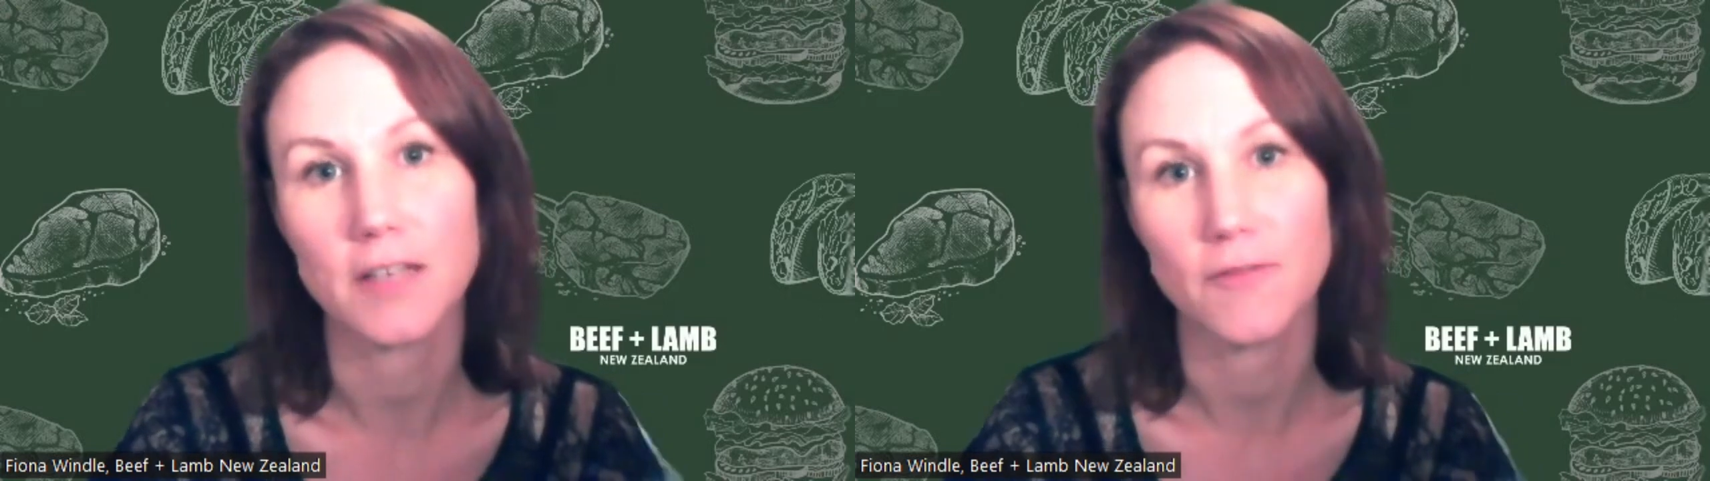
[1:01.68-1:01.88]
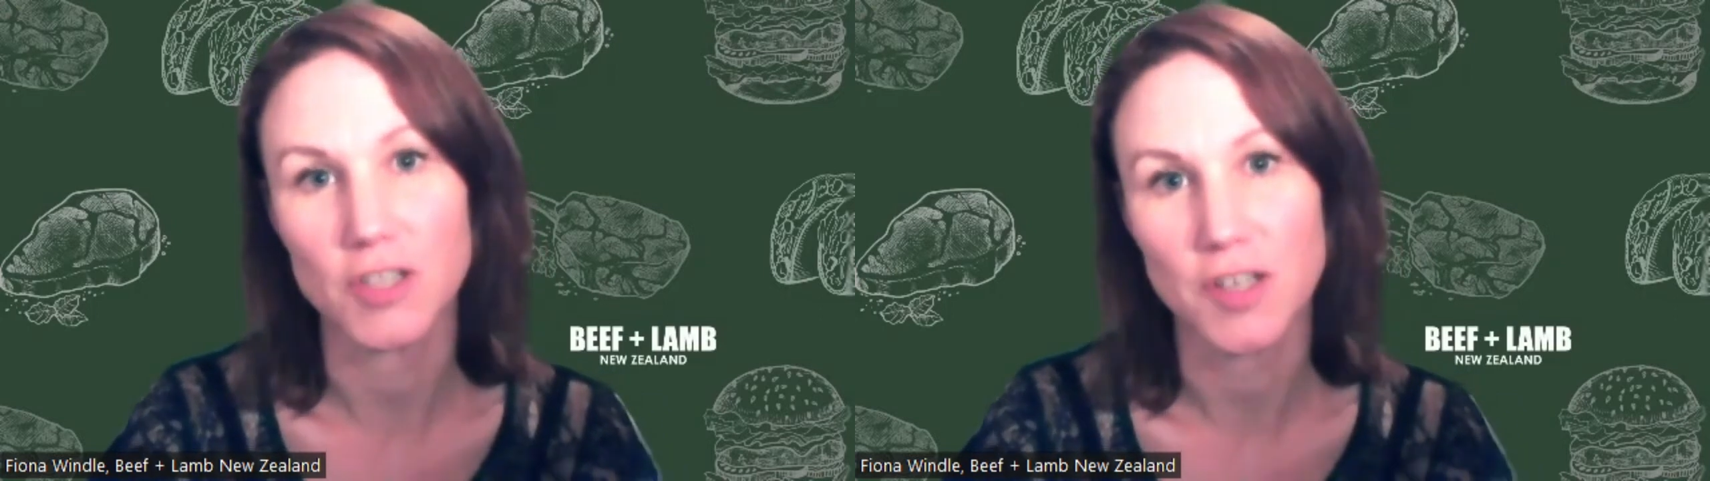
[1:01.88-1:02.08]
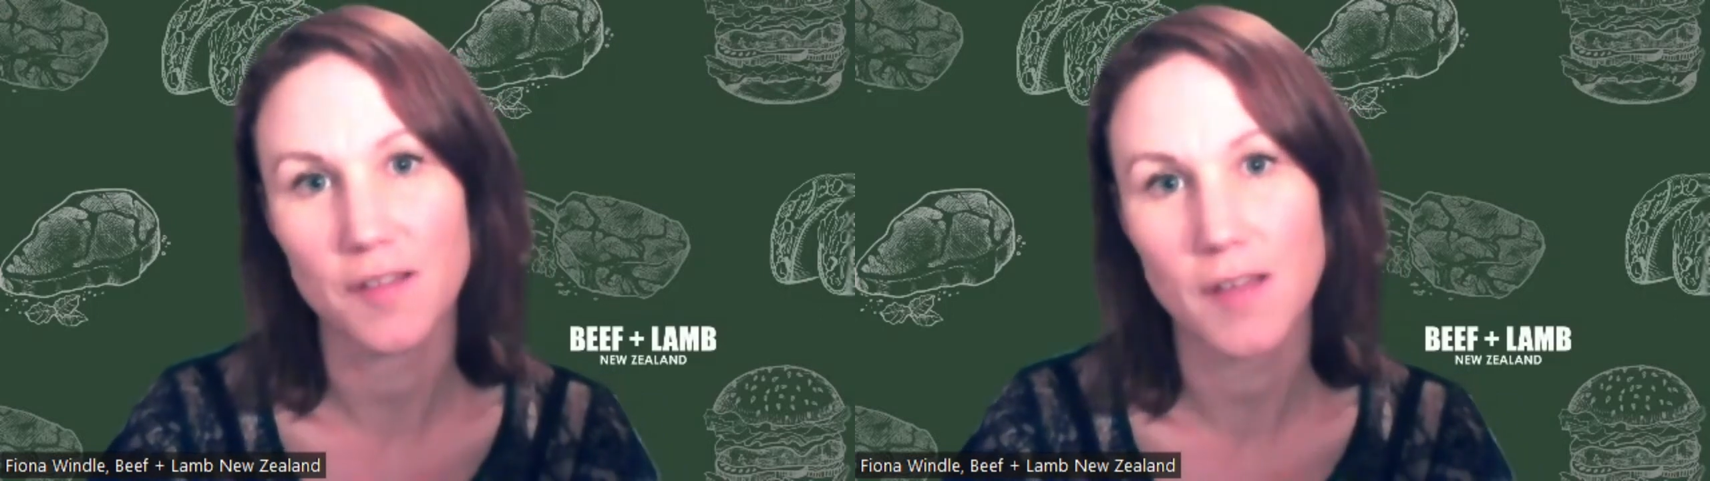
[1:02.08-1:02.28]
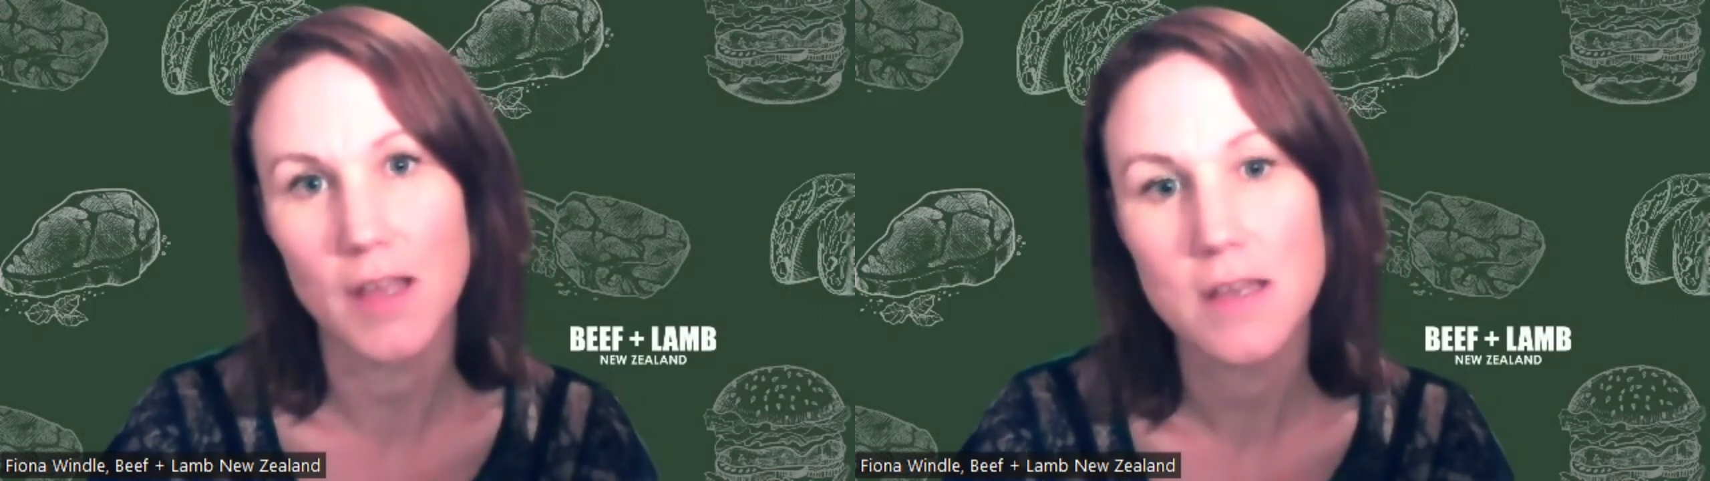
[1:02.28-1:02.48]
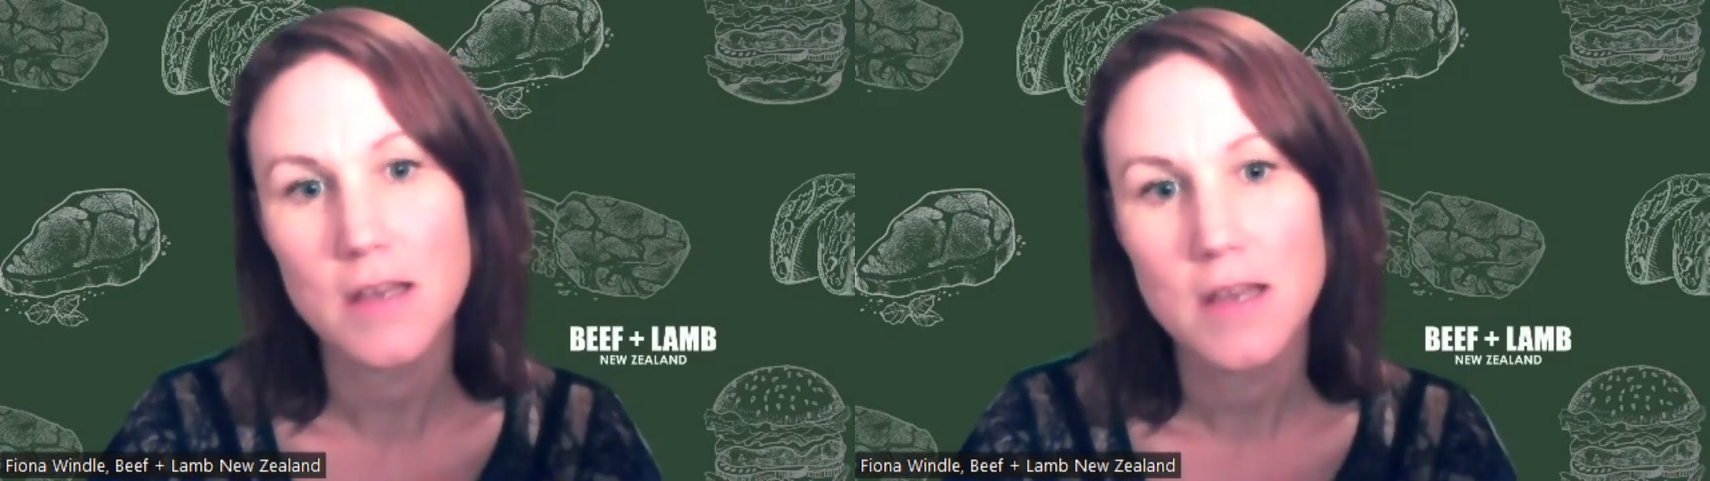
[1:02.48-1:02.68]

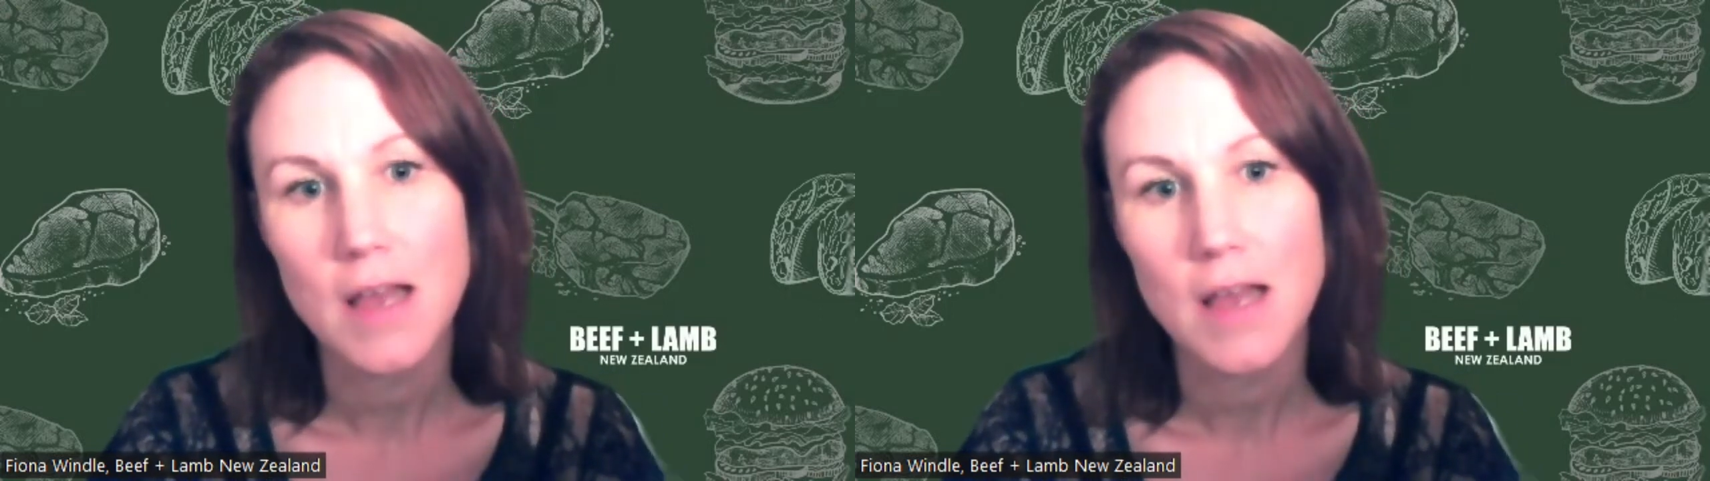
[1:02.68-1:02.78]
deficiency.